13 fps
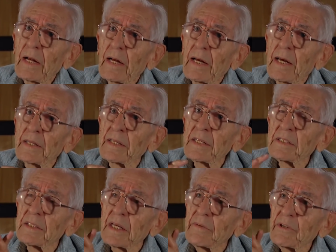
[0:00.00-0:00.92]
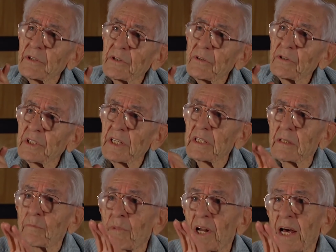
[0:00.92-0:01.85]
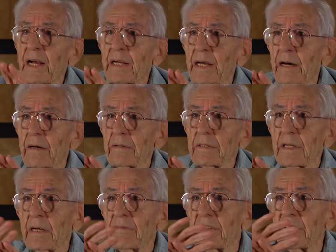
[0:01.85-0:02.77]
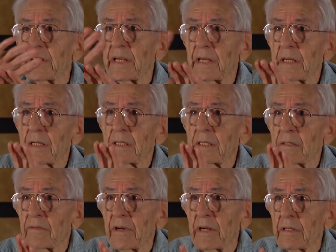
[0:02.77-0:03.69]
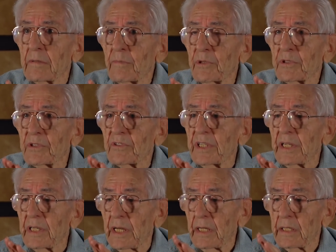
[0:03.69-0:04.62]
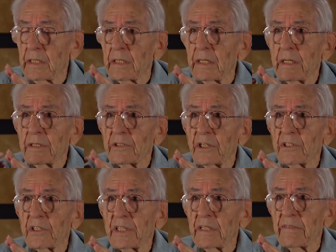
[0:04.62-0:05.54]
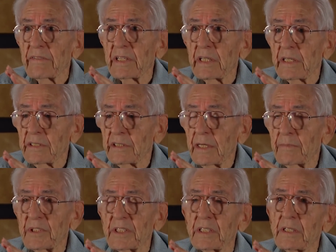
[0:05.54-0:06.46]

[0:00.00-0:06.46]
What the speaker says: And this they would use then to block out everything in around the blue screen and just leave the subject.